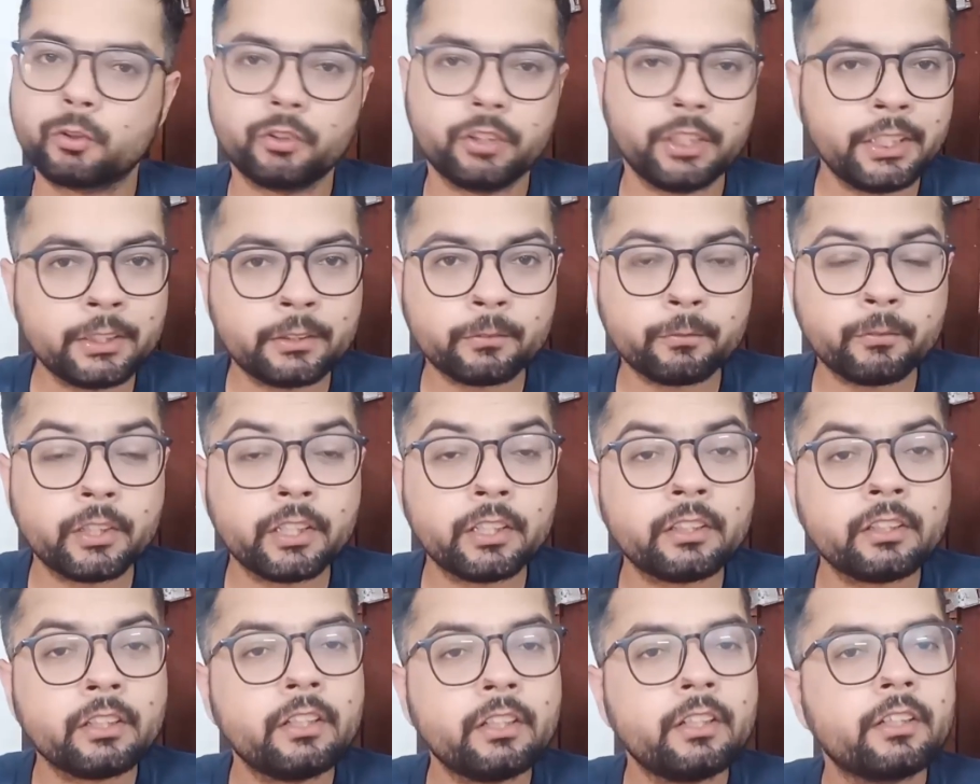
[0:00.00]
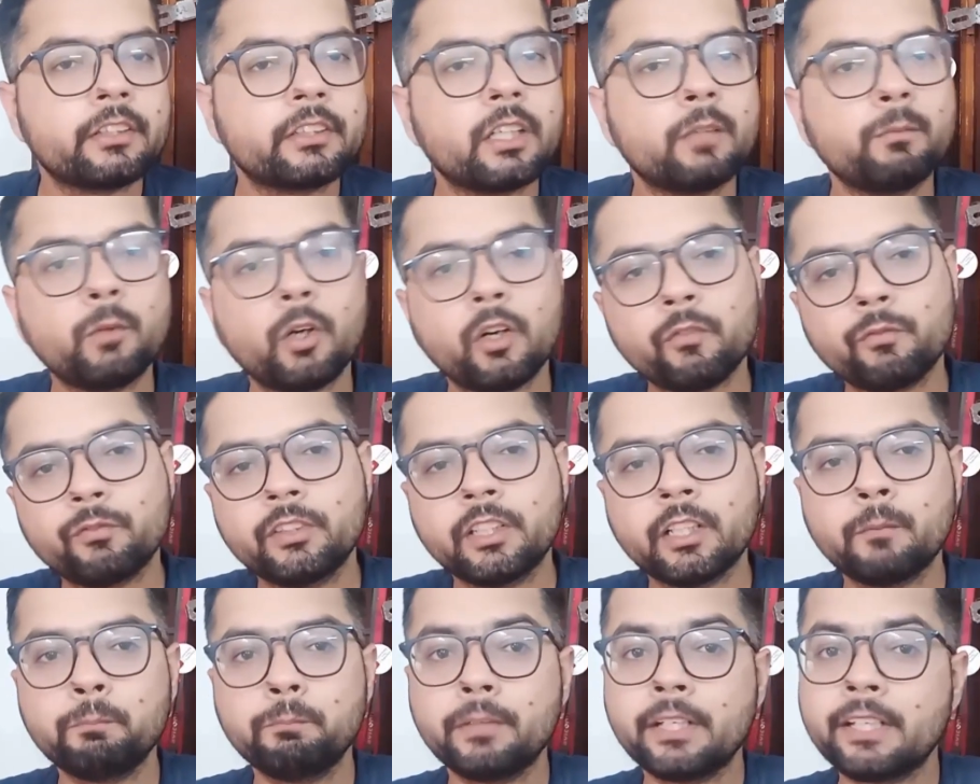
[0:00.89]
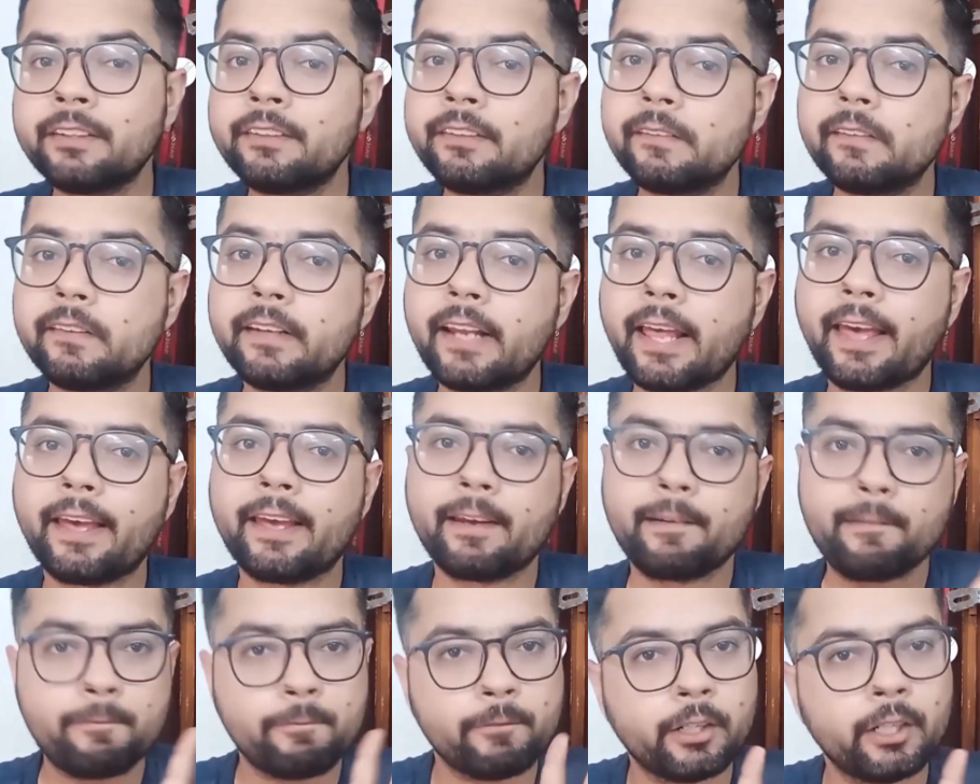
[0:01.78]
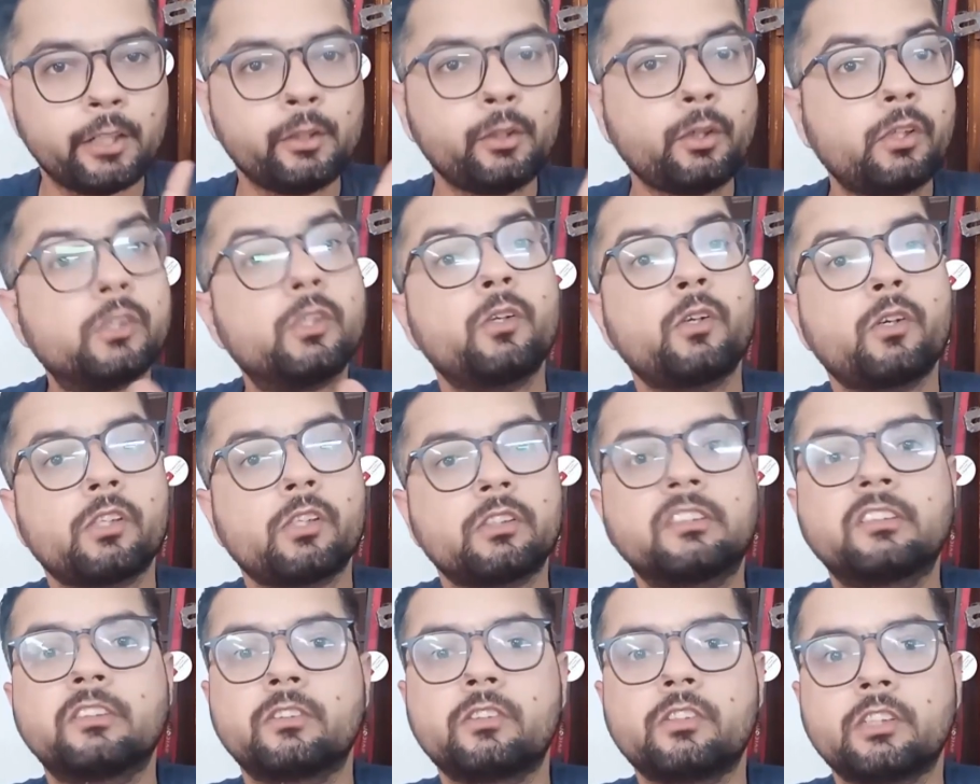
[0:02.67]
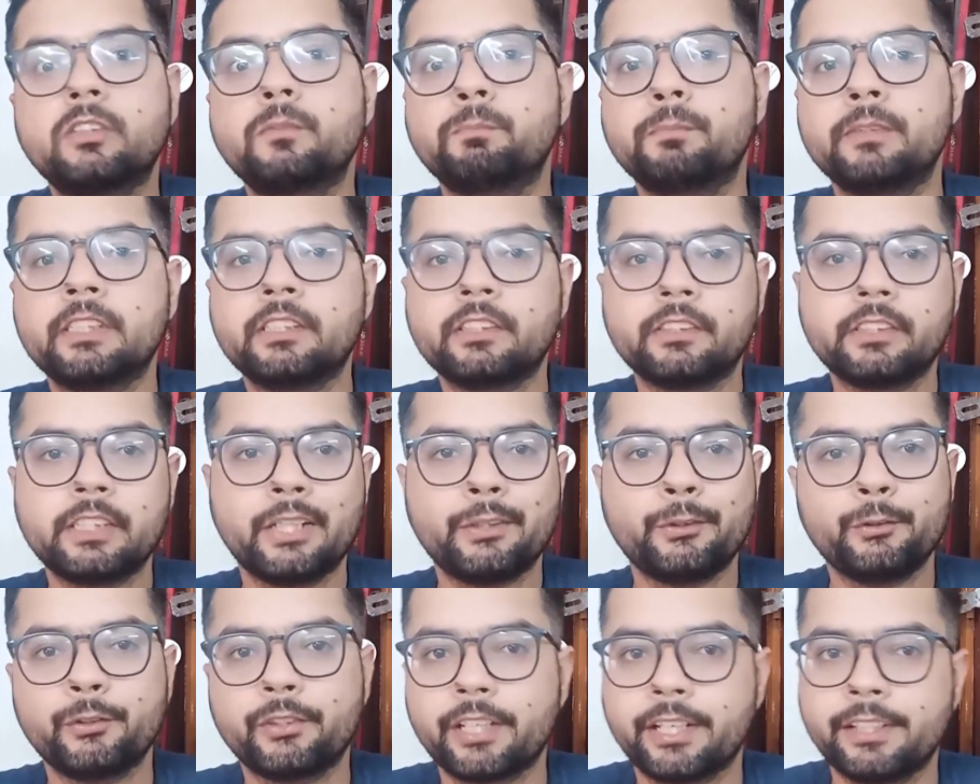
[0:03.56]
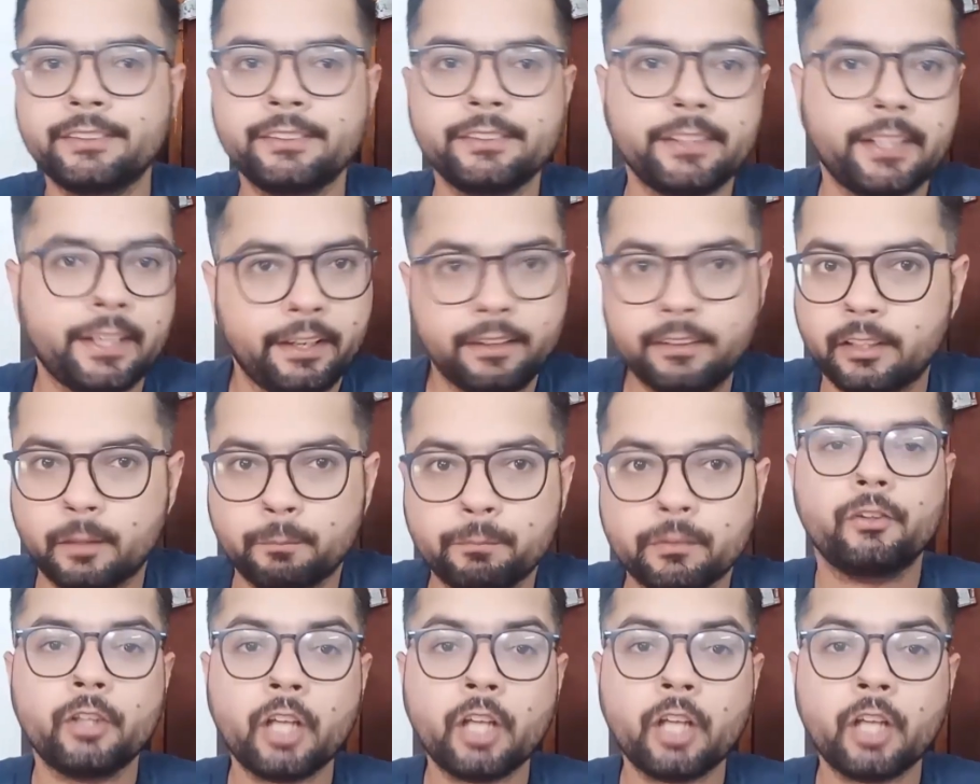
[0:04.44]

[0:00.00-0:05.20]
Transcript: So these were some of the mid-level uh, topics that you can take up.